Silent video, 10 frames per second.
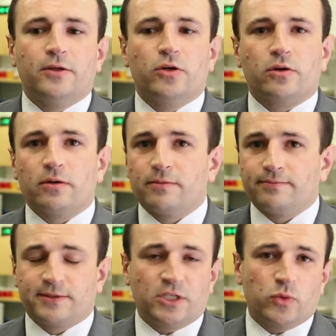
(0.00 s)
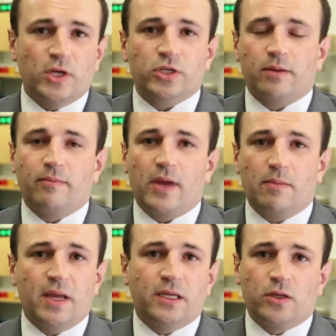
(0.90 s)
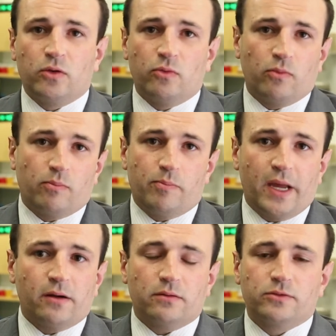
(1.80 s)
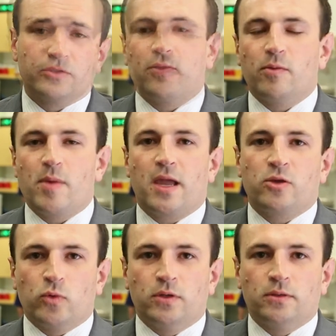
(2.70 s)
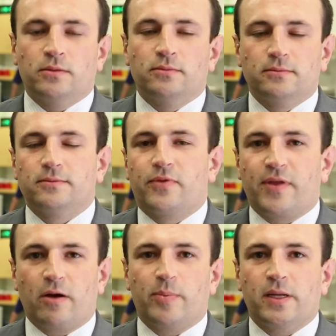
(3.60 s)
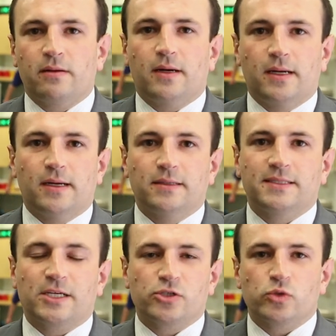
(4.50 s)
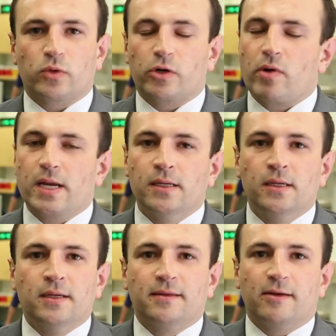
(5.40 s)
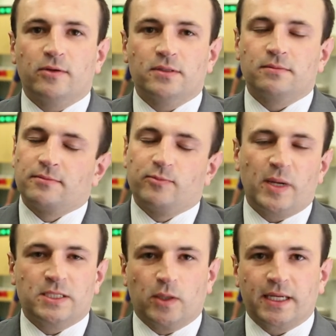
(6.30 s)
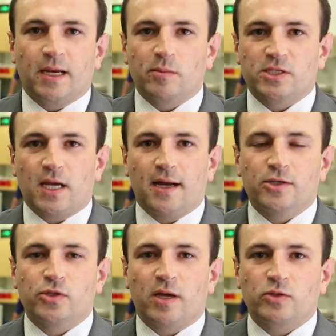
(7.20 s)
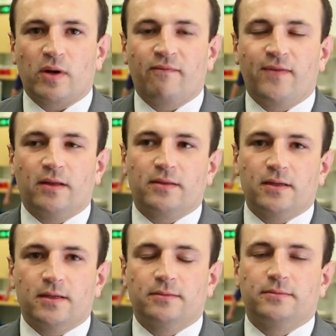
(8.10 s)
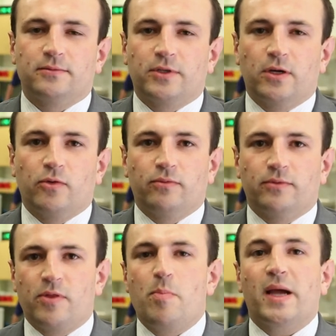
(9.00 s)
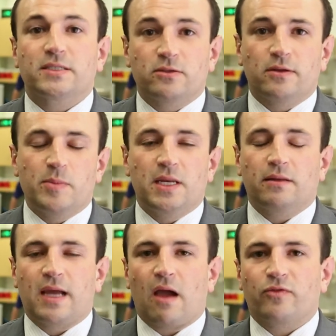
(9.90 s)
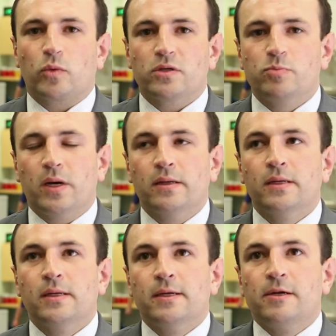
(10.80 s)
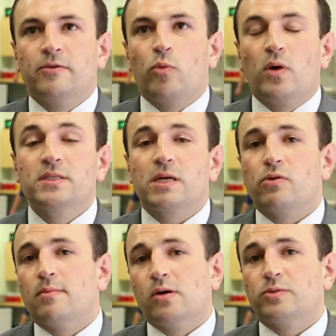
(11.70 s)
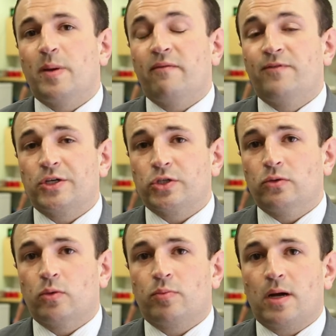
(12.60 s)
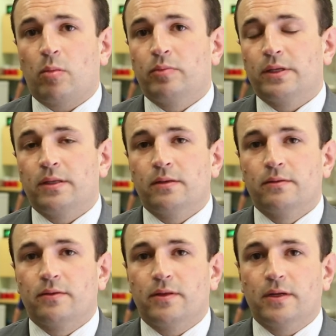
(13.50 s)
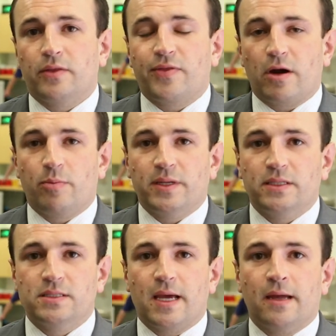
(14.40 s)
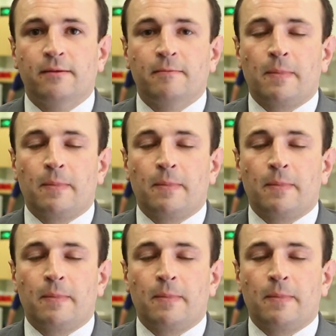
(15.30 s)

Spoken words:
your situation, and making you better. So the manual therapy sessions were great. They were basically like getting a massage, and that's when I felt the the best immediately afterwards. But the ones that were the most beneficial were probably the therapies that